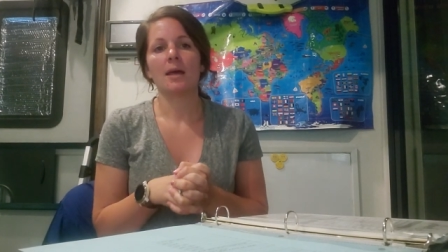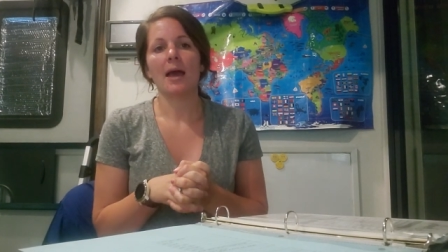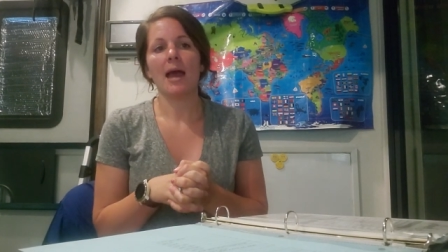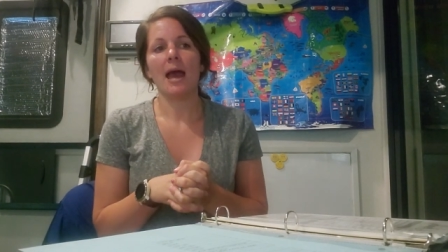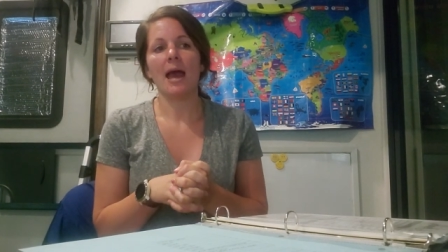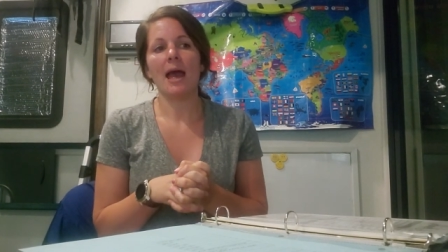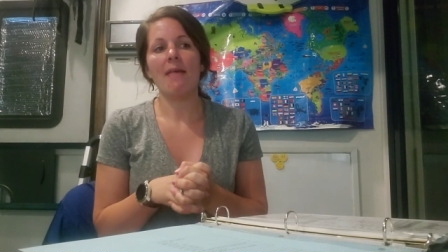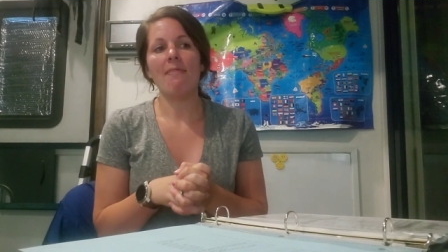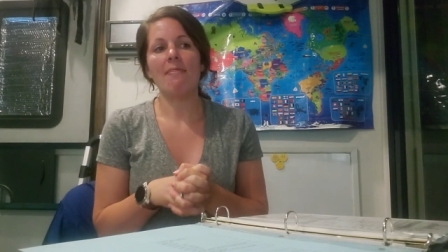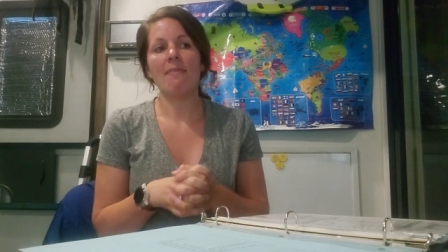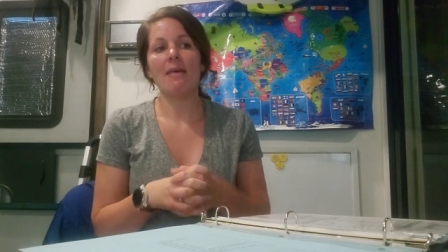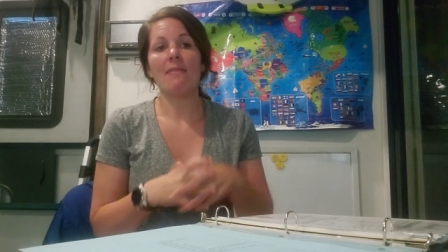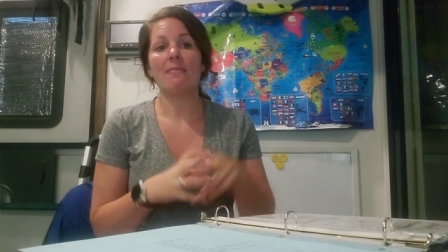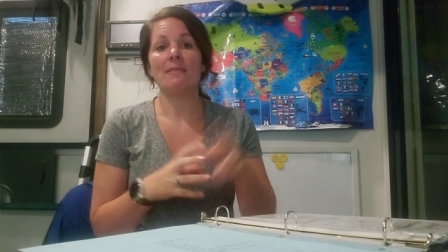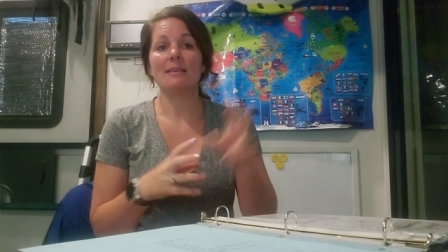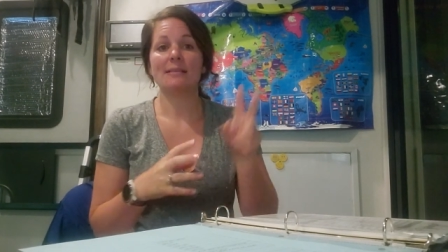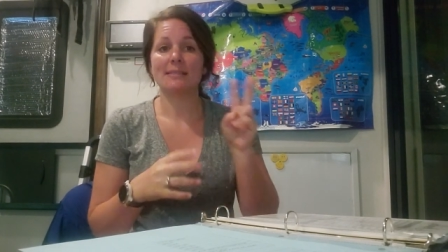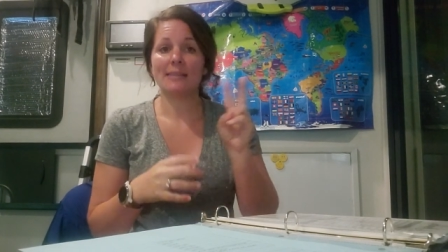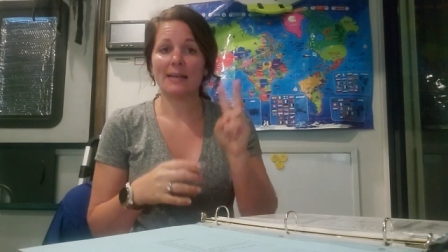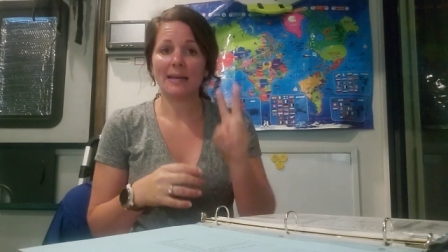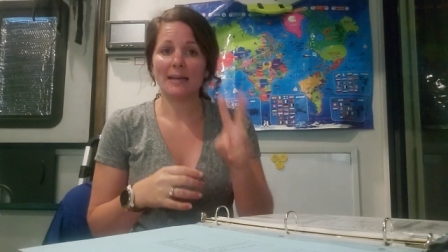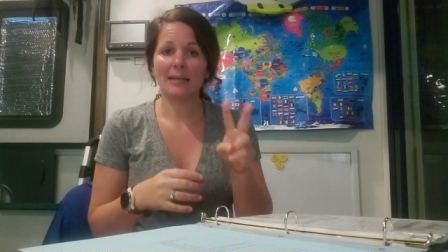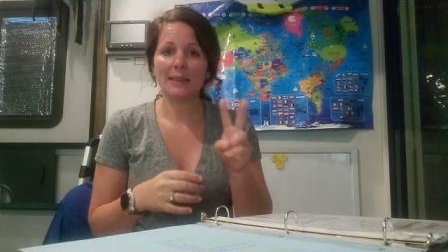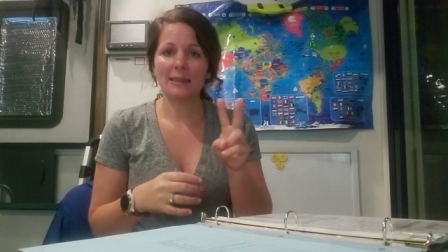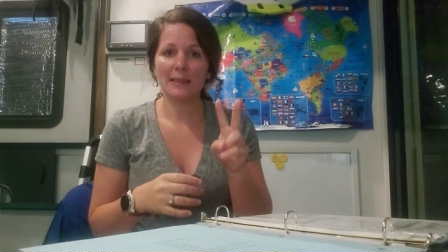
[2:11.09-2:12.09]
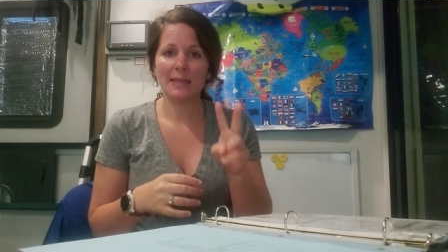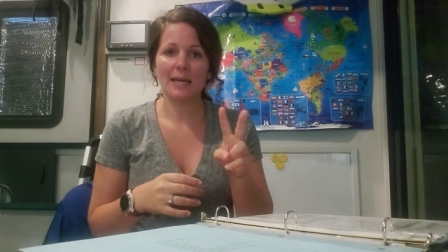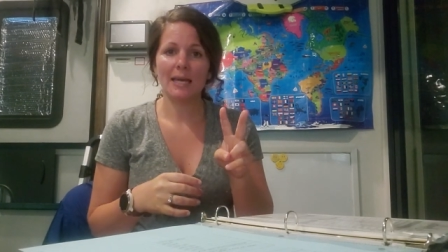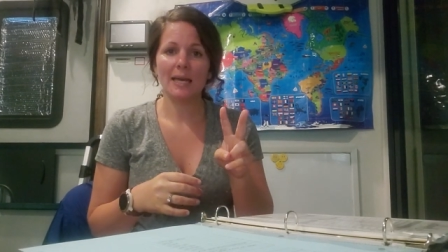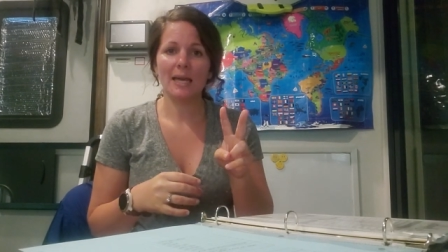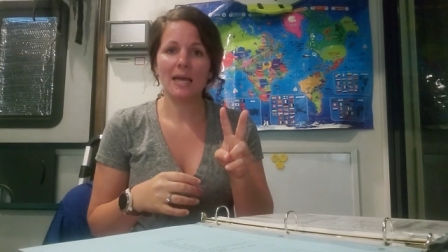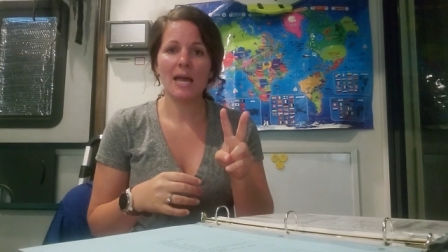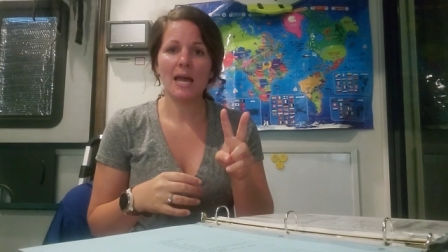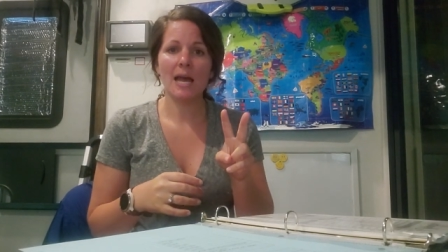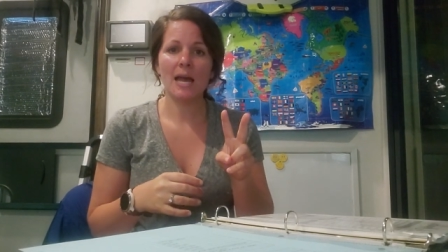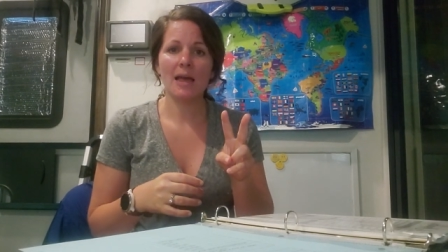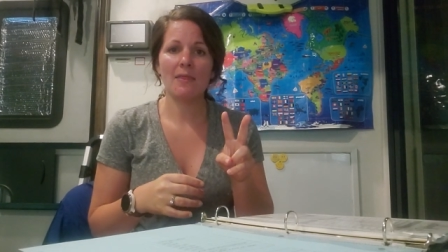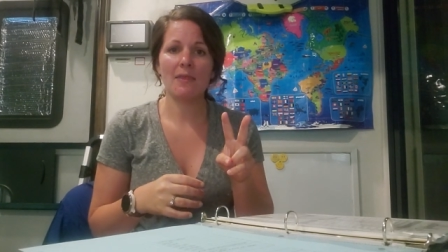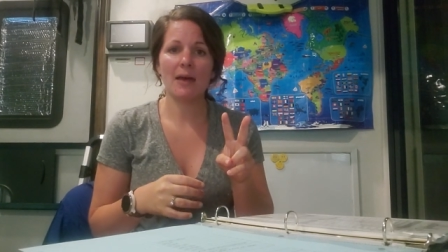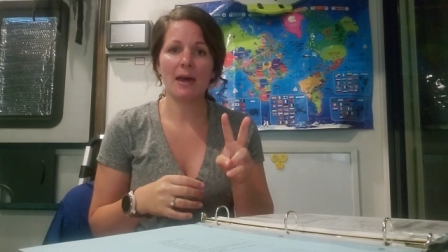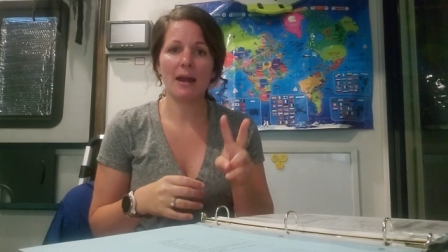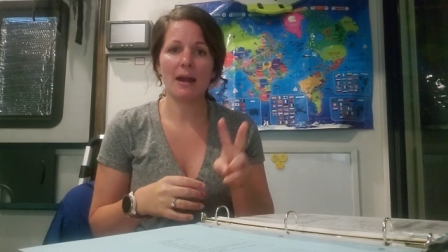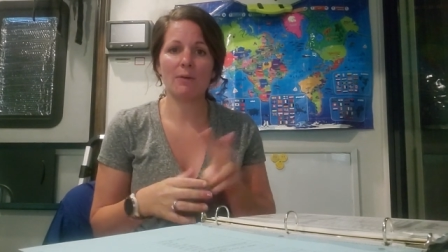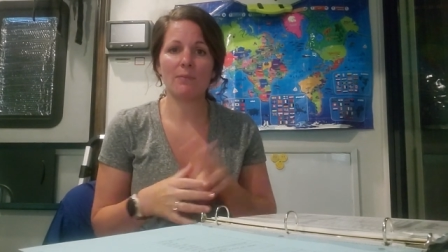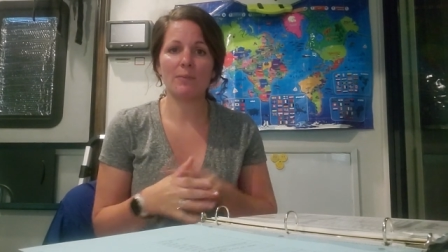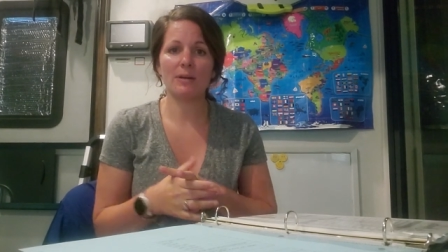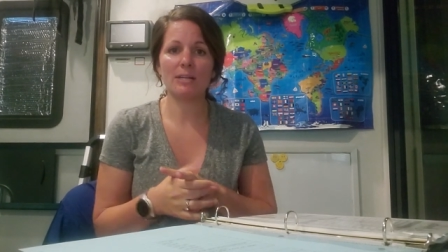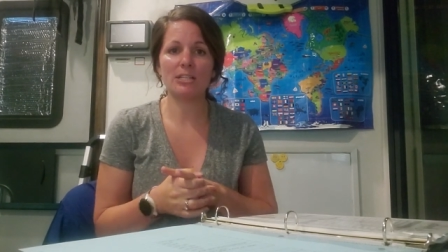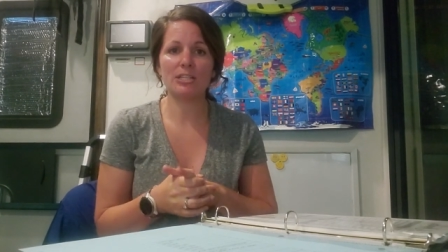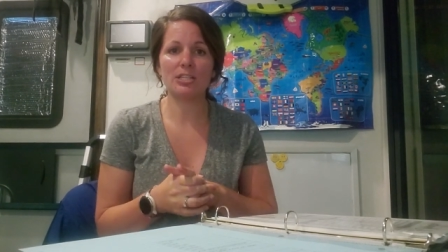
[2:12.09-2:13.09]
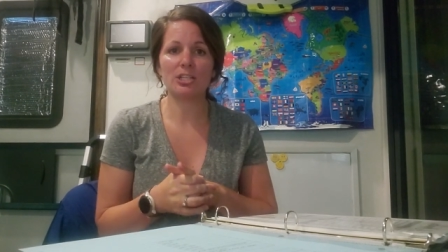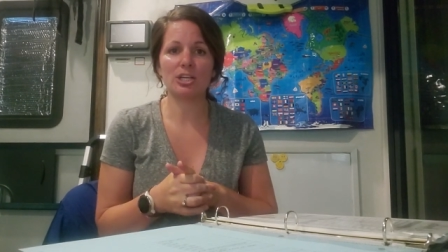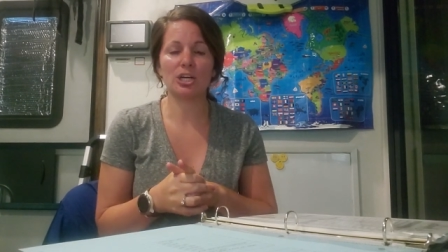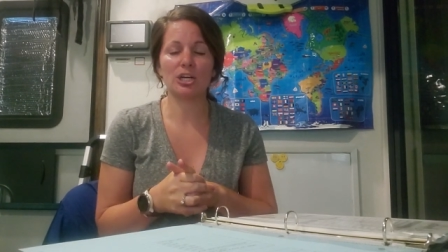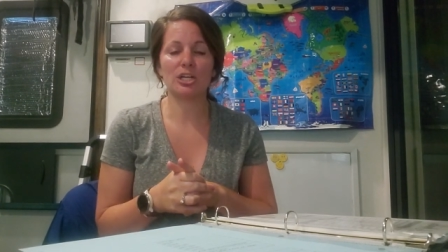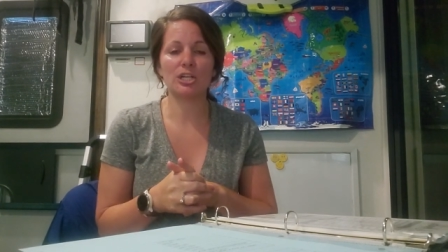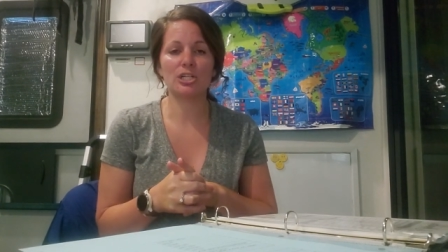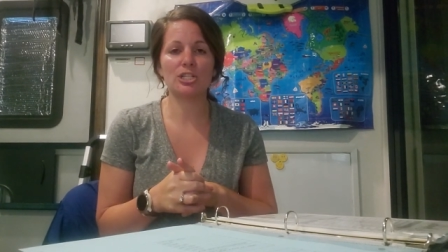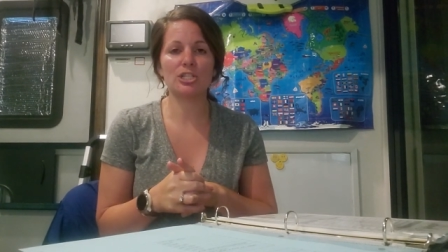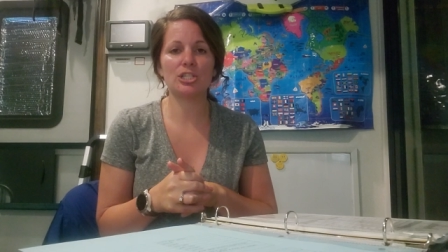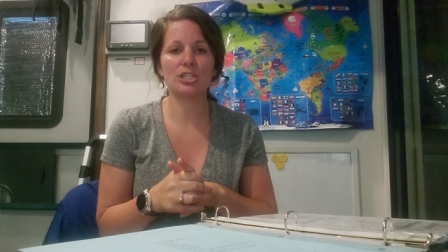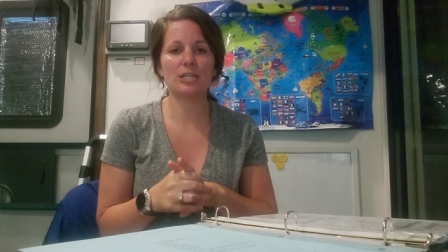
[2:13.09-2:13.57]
And then the second thing that I research